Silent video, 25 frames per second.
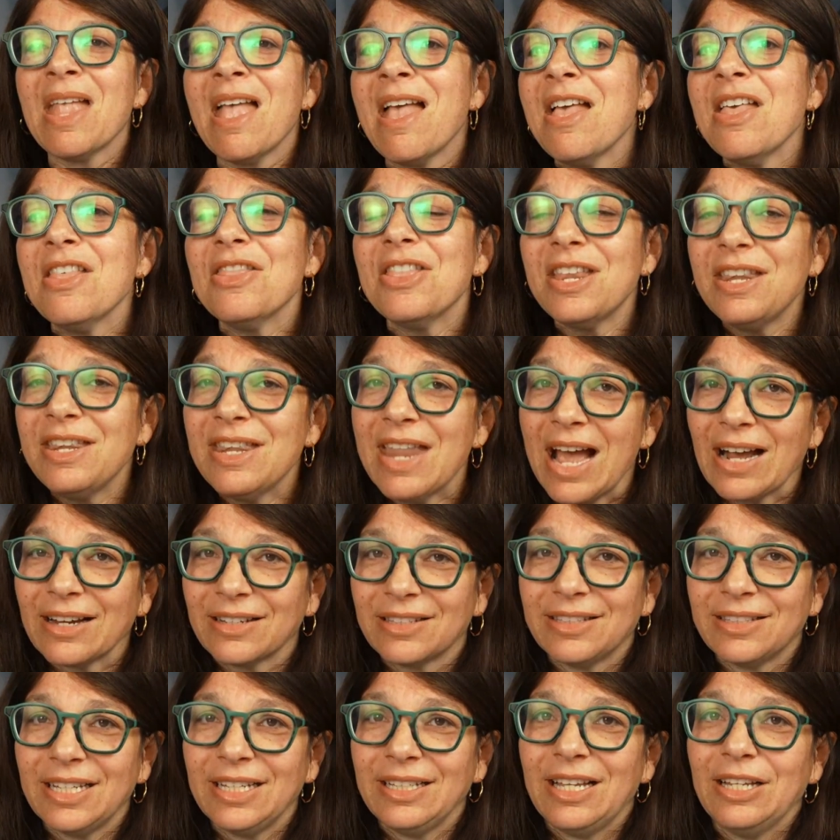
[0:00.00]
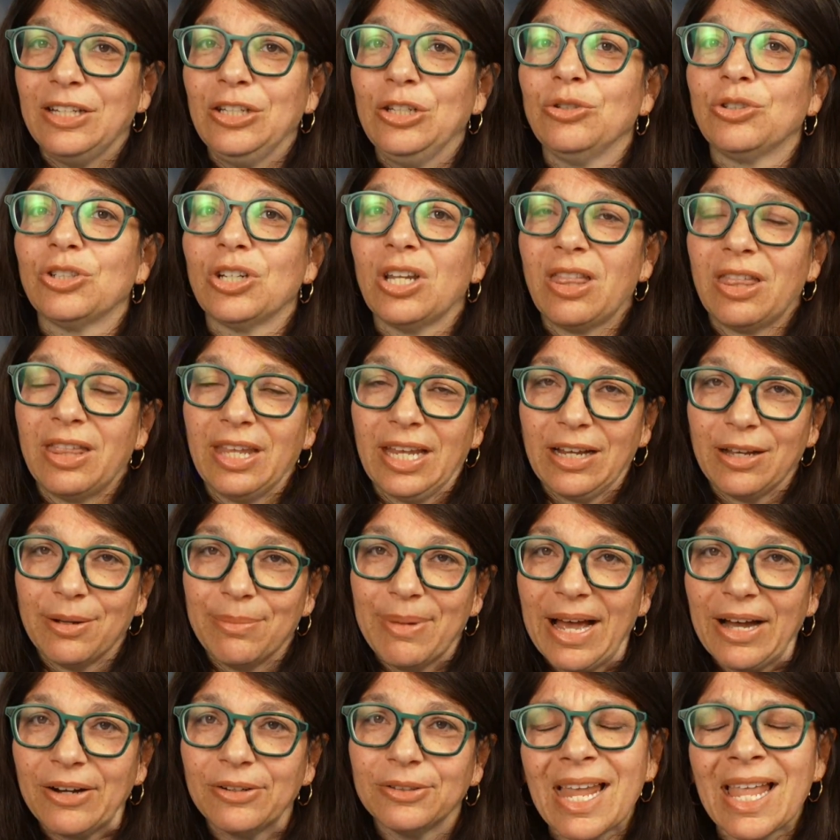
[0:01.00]
The next thing that you should think
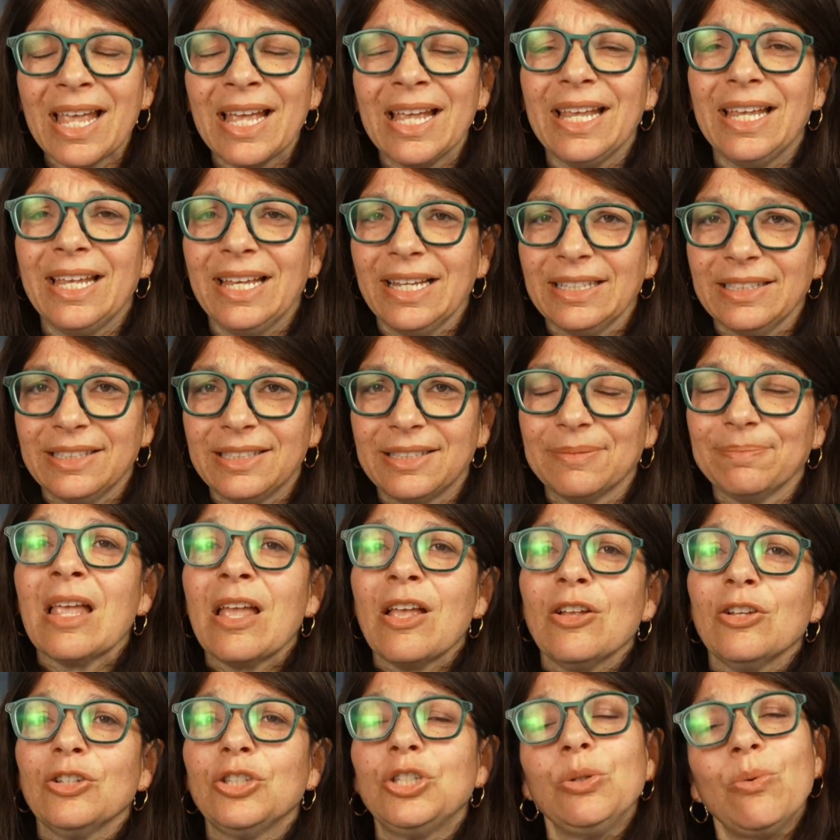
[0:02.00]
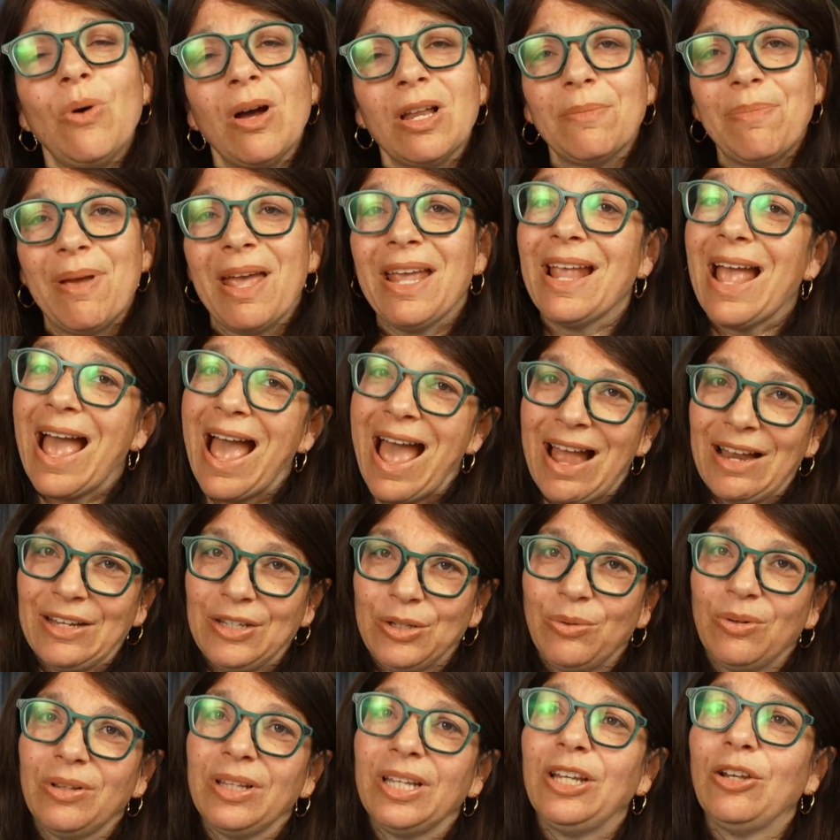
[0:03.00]
about is do you want to pay
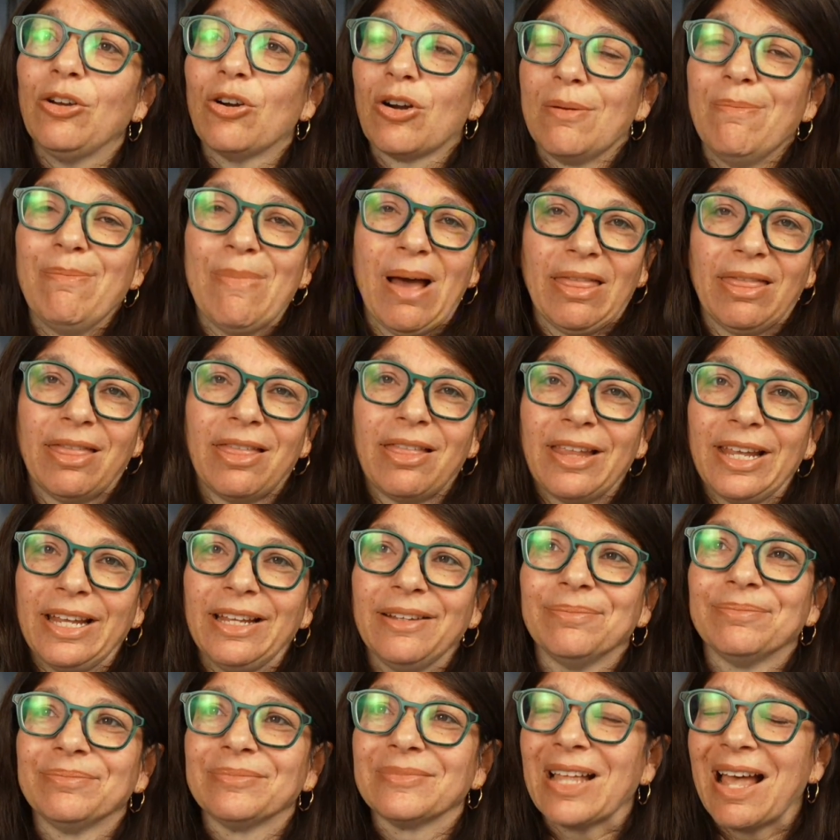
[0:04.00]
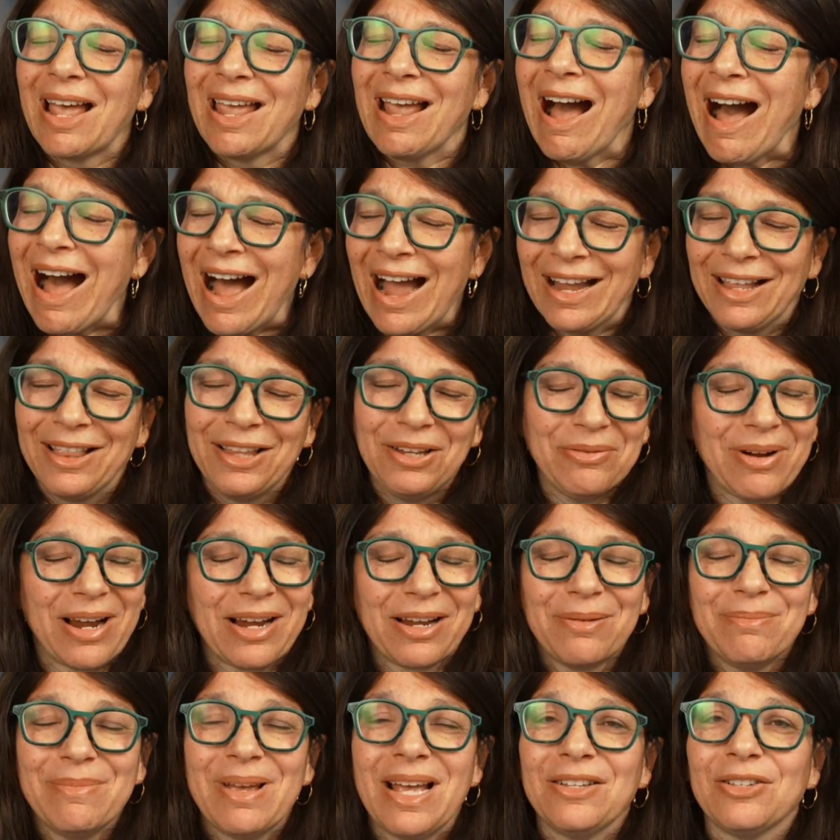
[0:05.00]
annually or monthly? I highly
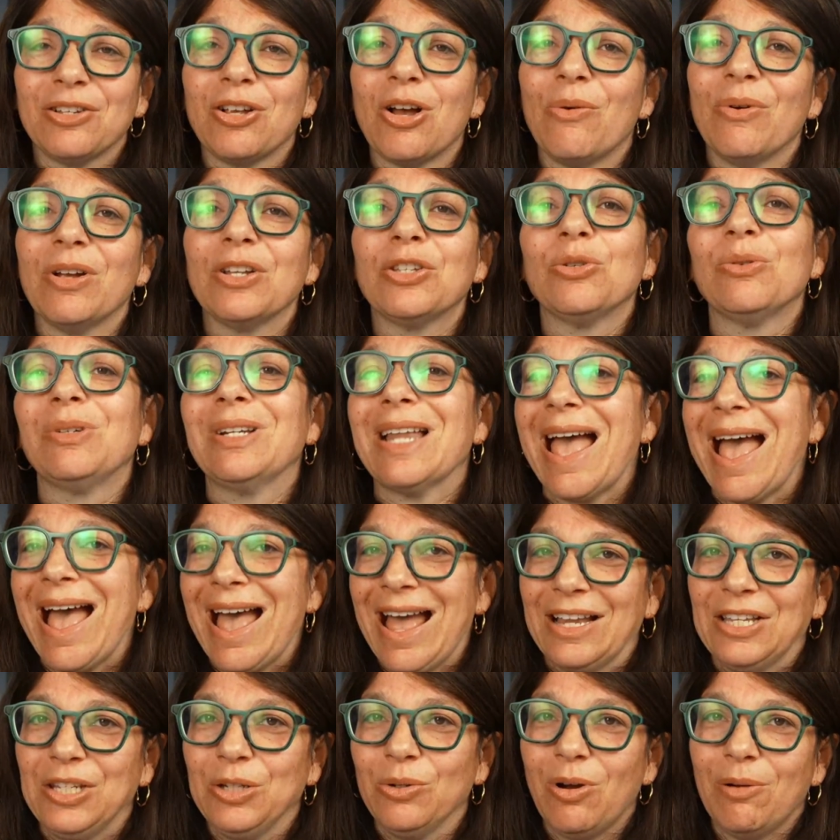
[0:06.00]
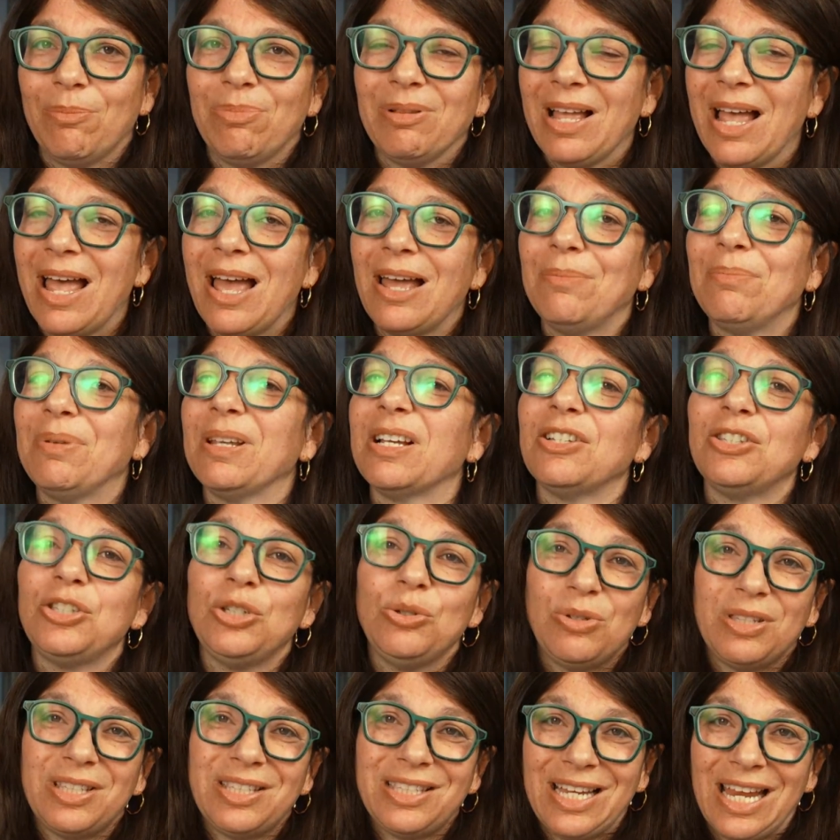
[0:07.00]
recommend going to an annual plan because you
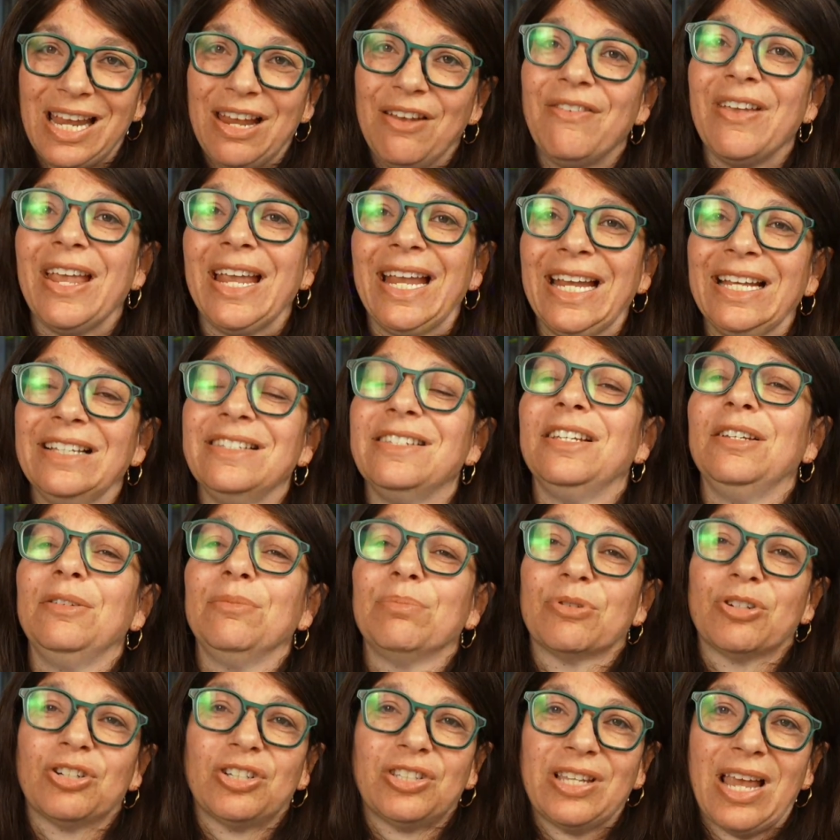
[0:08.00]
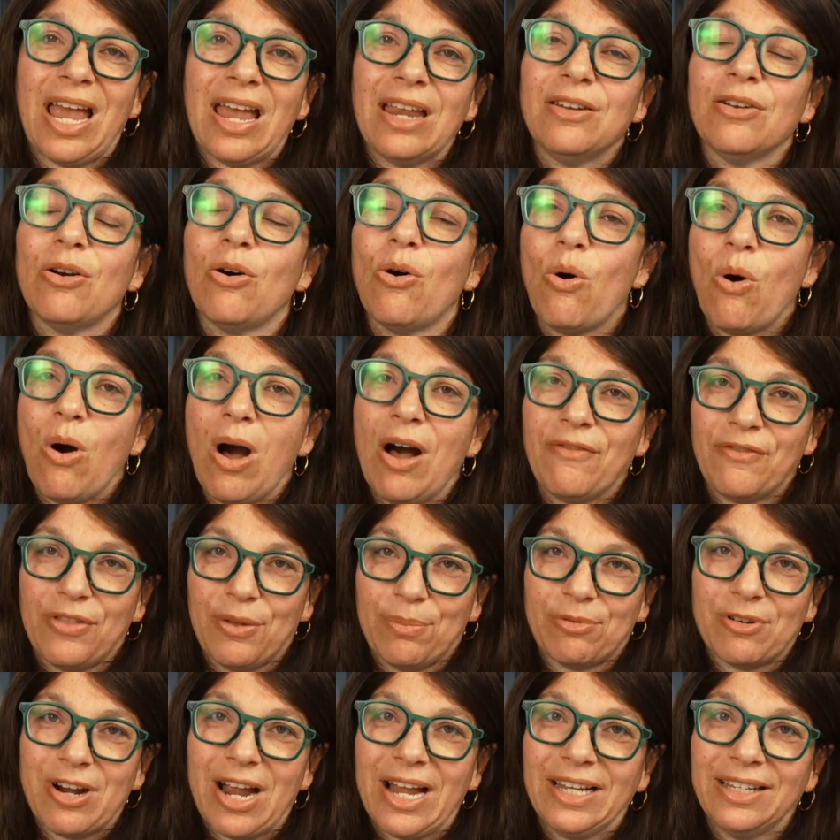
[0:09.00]
save 18% off the
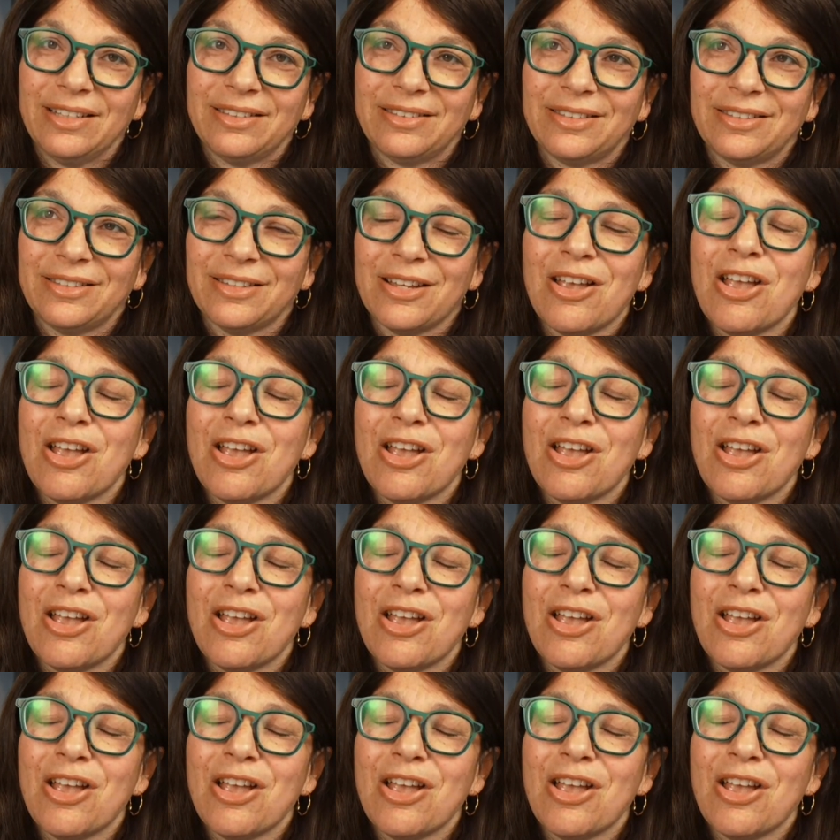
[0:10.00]
price.